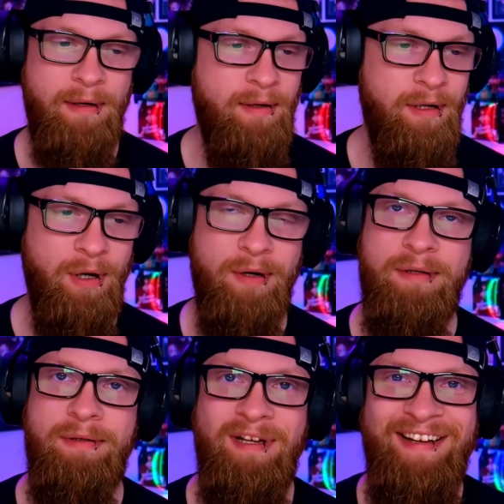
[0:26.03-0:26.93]
The lot.
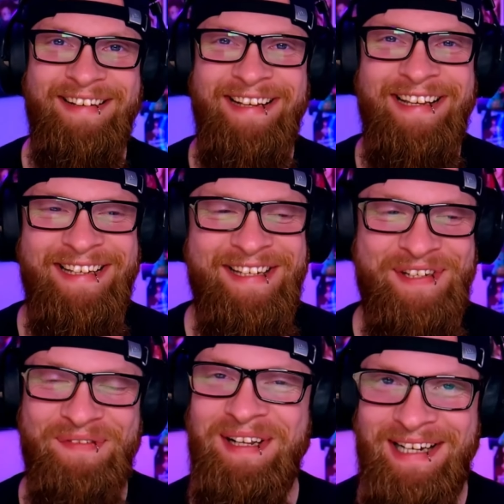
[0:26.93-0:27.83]
So
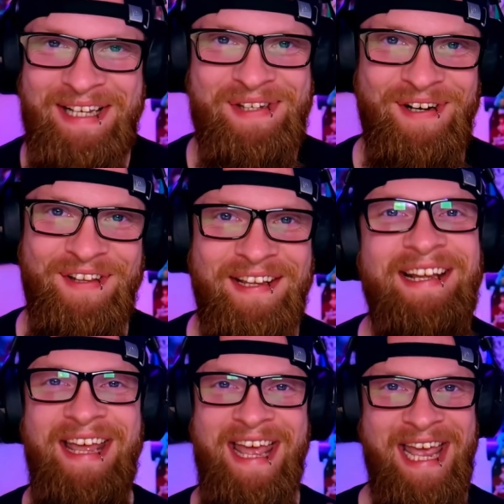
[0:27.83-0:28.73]
if you like that sort of
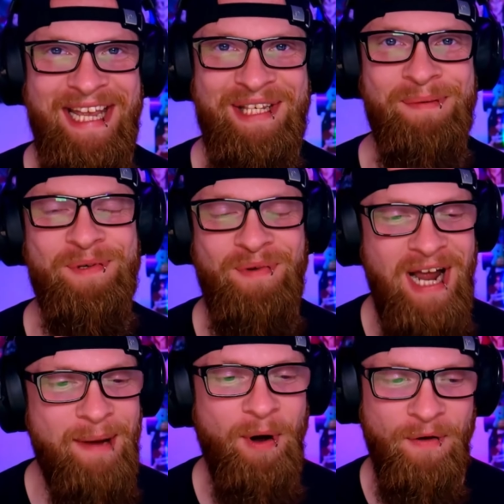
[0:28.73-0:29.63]
thing, hit
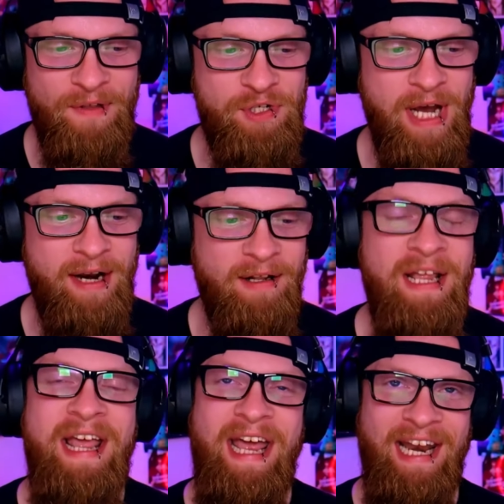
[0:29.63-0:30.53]
subscribe on the channel,
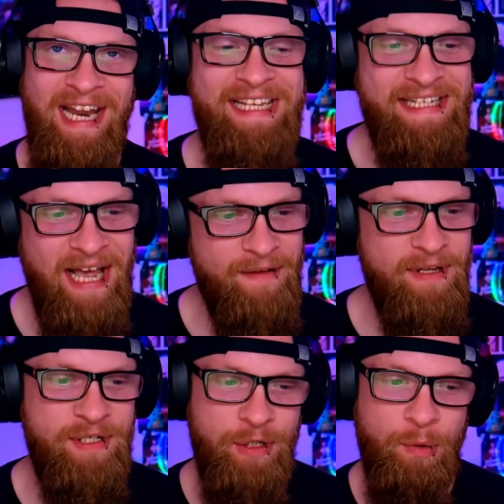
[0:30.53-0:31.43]
and let's dive
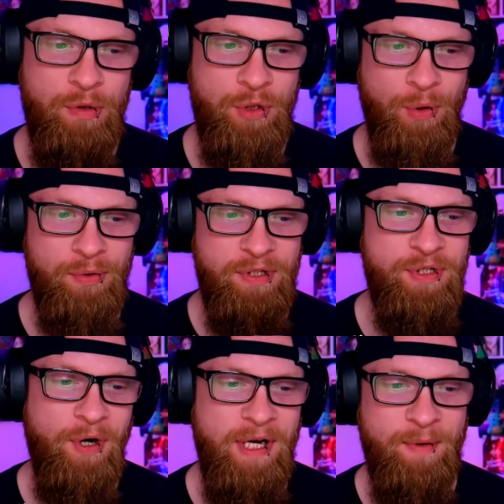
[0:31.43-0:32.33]
into Don't
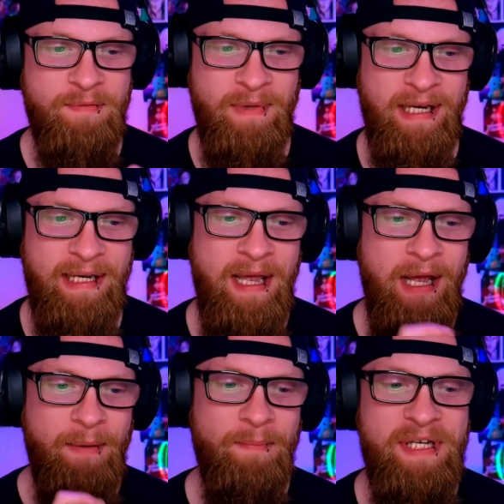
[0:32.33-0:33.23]
Toy With Me,
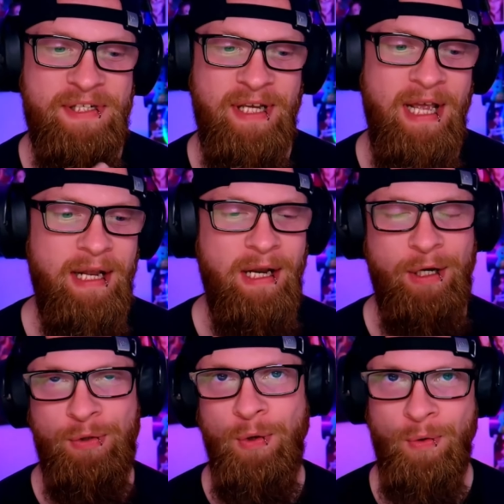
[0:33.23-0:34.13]
Miss
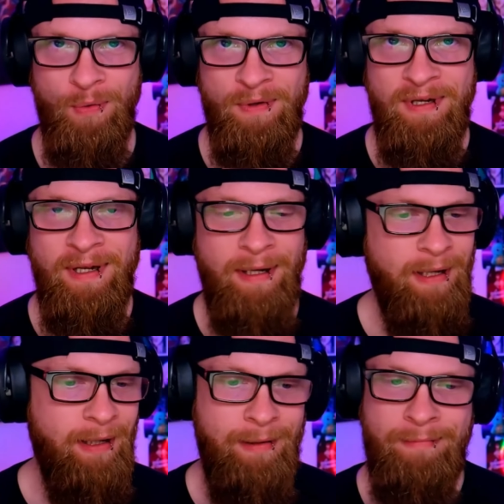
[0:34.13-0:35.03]
Nagatoro.
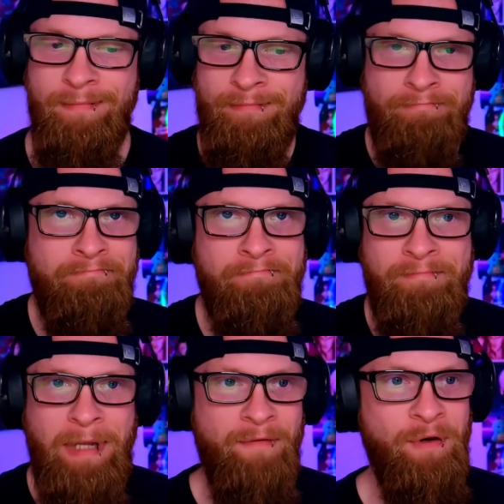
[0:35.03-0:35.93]

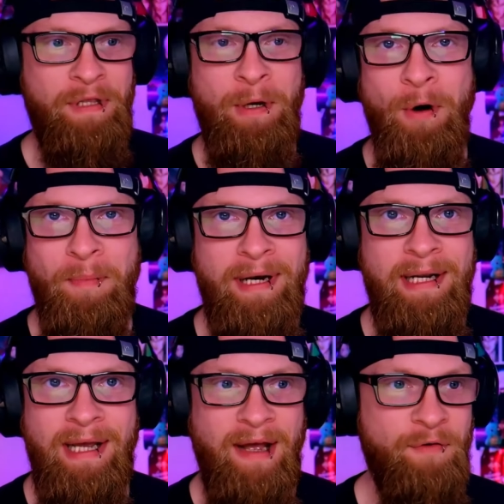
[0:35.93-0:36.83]
I've got the
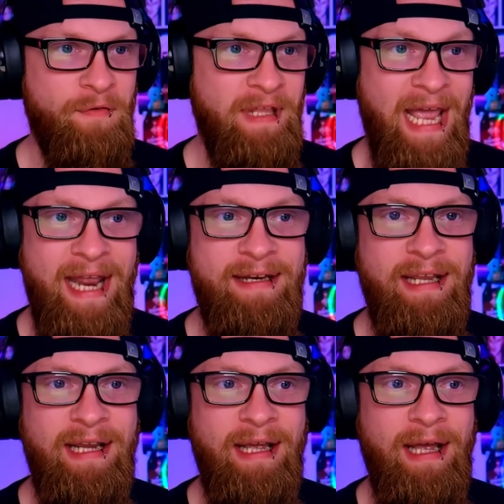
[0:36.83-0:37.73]
opening, I've got the
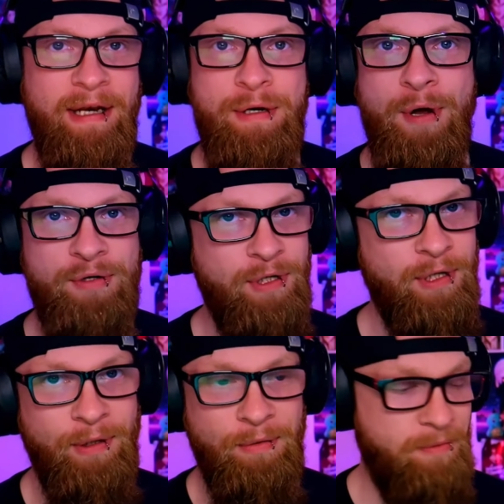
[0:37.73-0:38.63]
ending, and not a
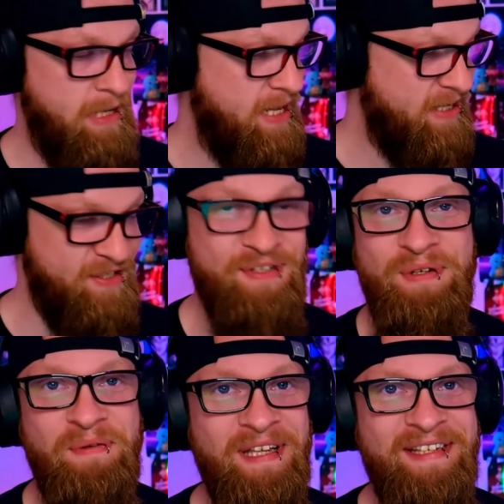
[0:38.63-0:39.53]
clue. Let's
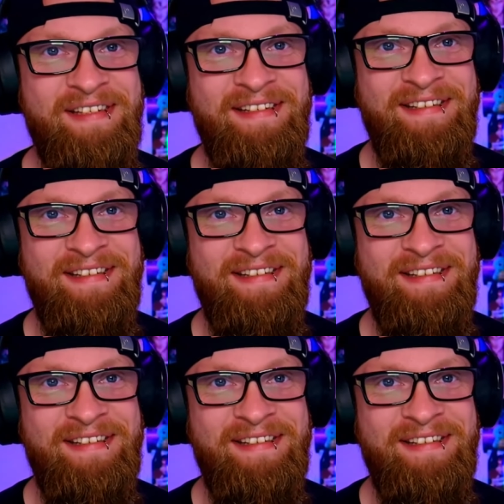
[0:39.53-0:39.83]
do this.